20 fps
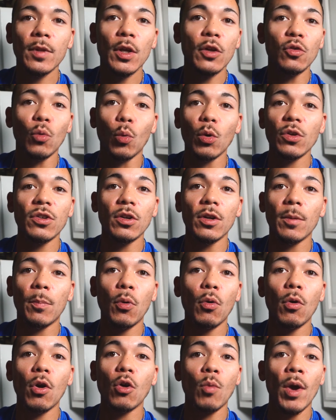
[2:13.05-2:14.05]
So we're just gonna
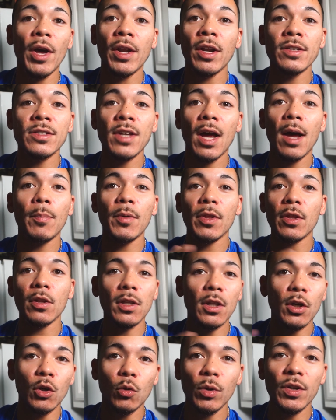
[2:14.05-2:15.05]
pour it right on top of the
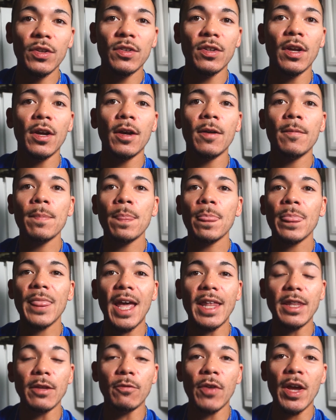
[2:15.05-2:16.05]
linguiça
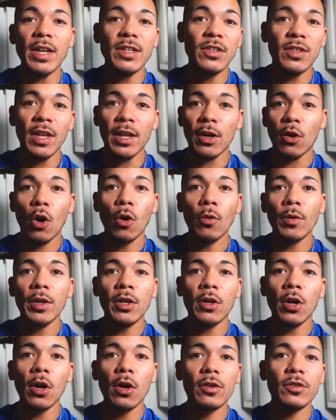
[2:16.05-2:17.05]
and the veggies that are already
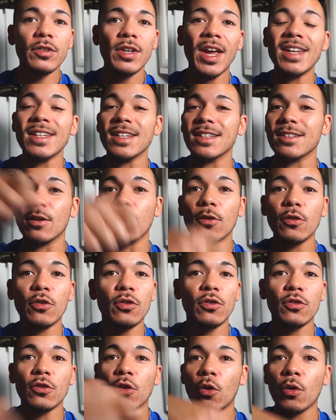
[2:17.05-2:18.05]
cooked and just
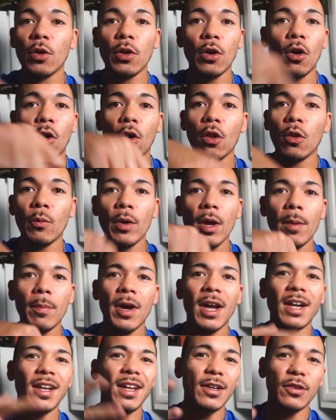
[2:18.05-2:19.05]
stir it all the way up,
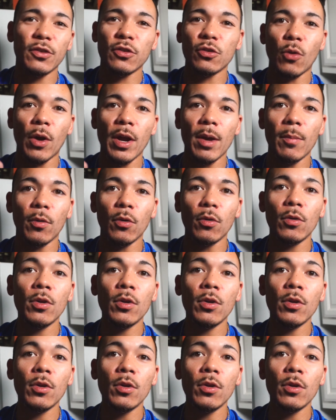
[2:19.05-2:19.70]
kind of like a scramble.